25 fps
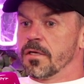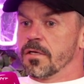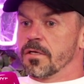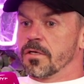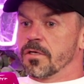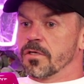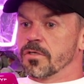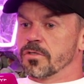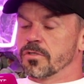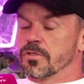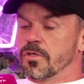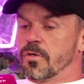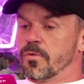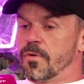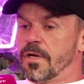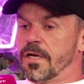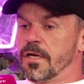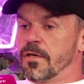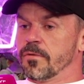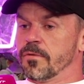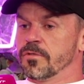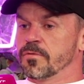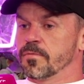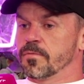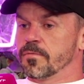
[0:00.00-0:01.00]
So when
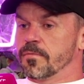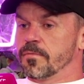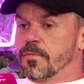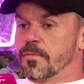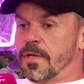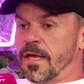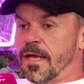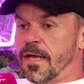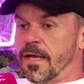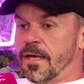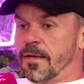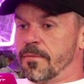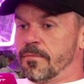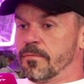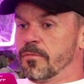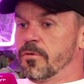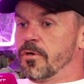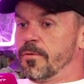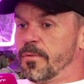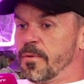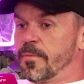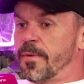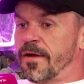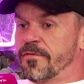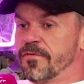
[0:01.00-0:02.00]
I was
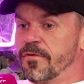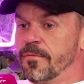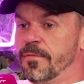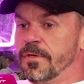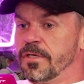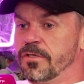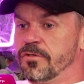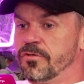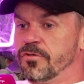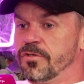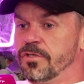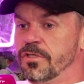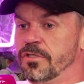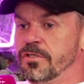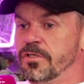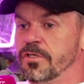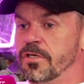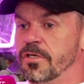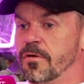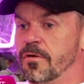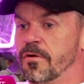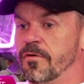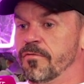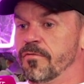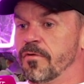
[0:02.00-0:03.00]
coming back from injuries,
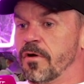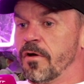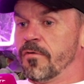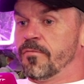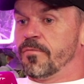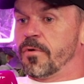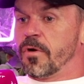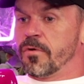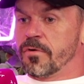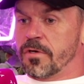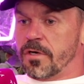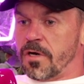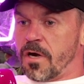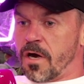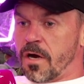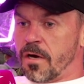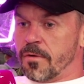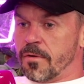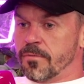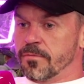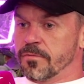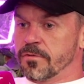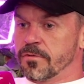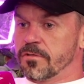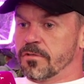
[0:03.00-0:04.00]
I've broken
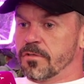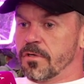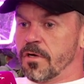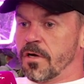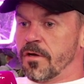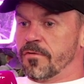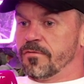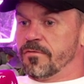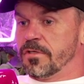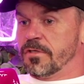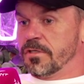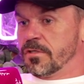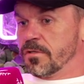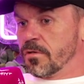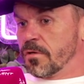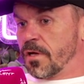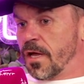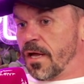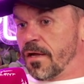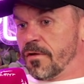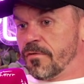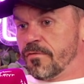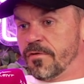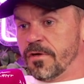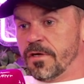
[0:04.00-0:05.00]
arms, I've
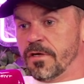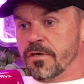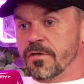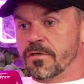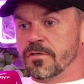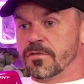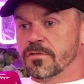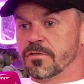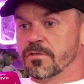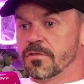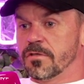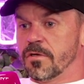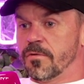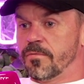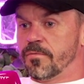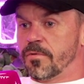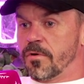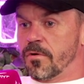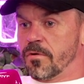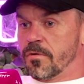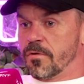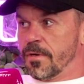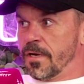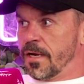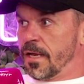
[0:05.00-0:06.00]
dislocated fingers, I've
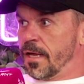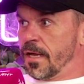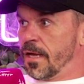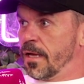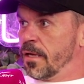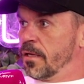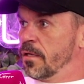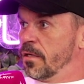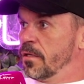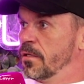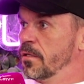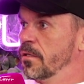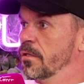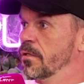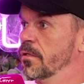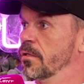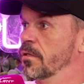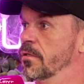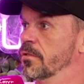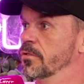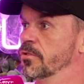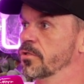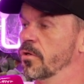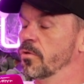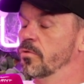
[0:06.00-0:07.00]
broken my leg.
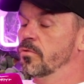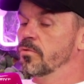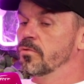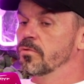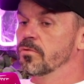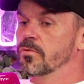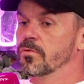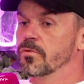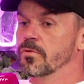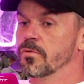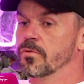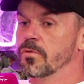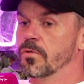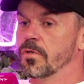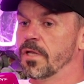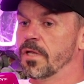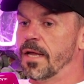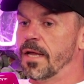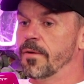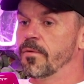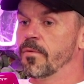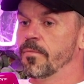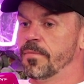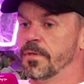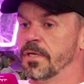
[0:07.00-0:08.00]
So they
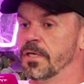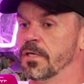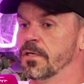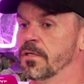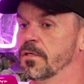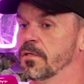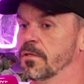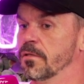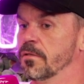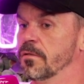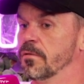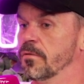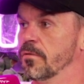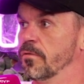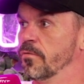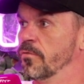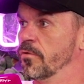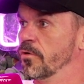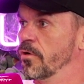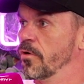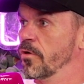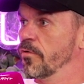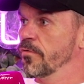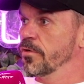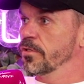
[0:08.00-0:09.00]
were big
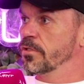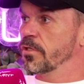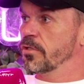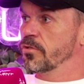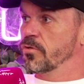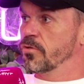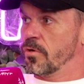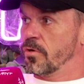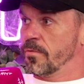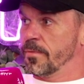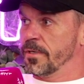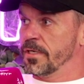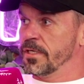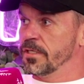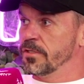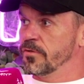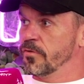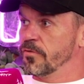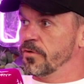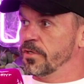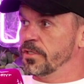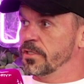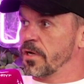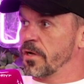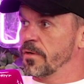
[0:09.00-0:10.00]
recoveries. I tore my knee
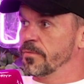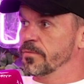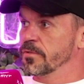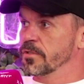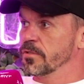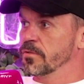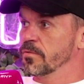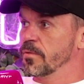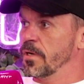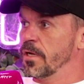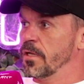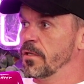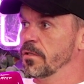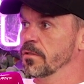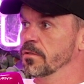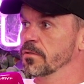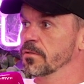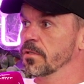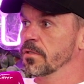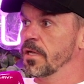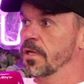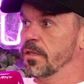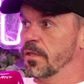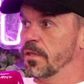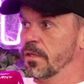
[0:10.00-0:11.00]
3 times as well,
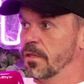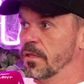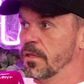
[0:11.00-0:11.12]
and